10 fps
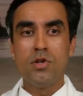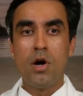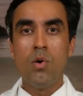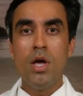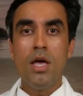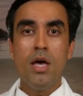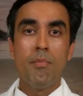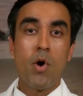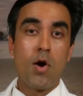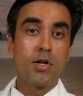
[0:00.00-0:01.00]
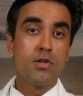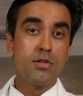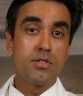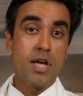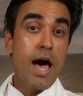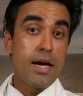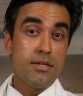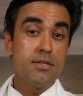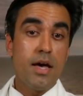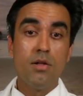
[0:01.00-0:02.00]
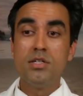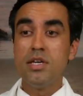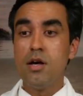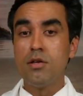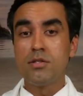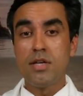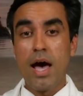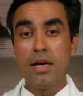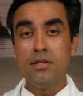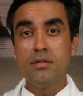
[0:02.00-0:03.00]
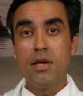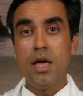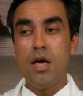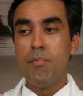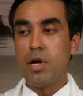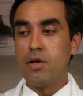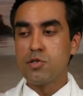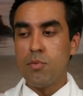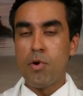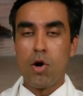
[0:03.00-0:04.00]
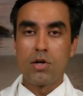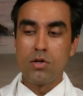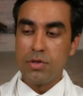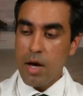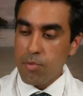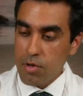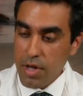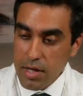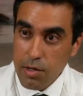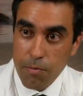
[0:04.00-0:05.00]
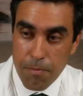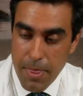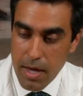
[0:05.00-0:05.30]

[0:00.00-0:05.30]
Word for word: So particle size, LDL size, but also particle number. Thank you.